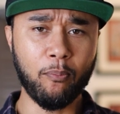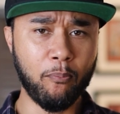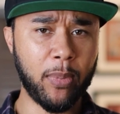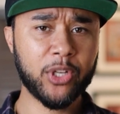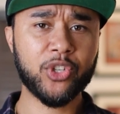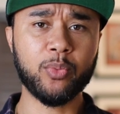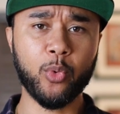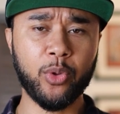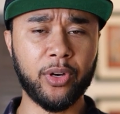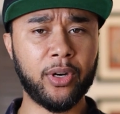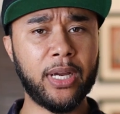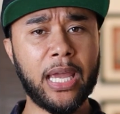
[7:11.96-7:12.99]
much
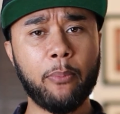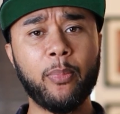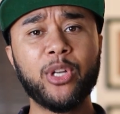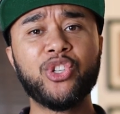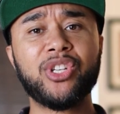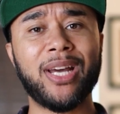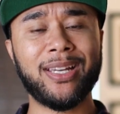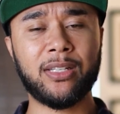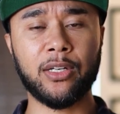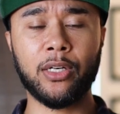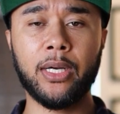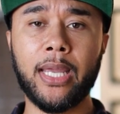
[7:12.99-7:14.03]
smoother and much
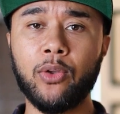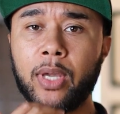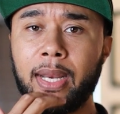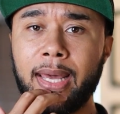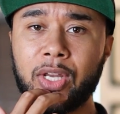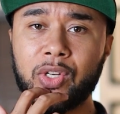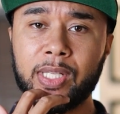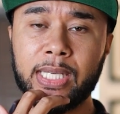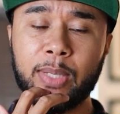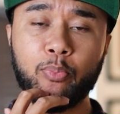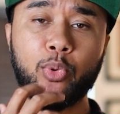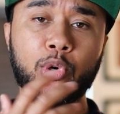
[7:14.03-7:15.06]
nicer, and you can
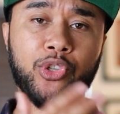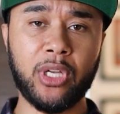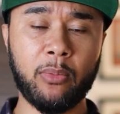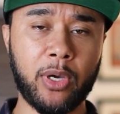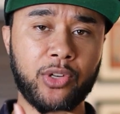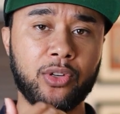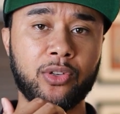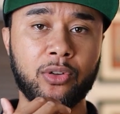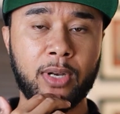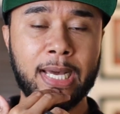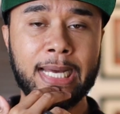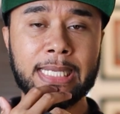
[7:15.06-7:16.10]
actually push the animations
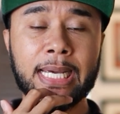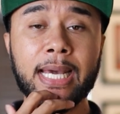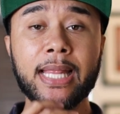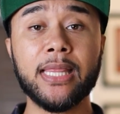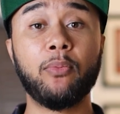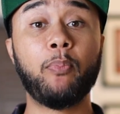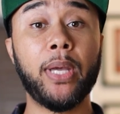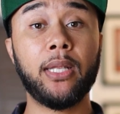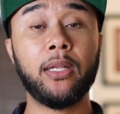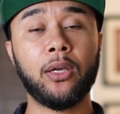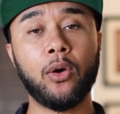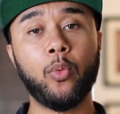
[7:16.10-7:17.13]
or not
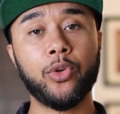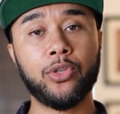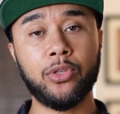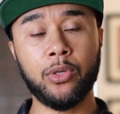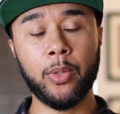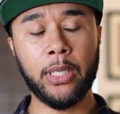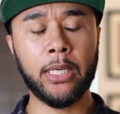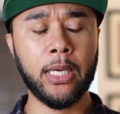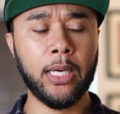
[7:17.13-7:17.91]
depending on what you're doing.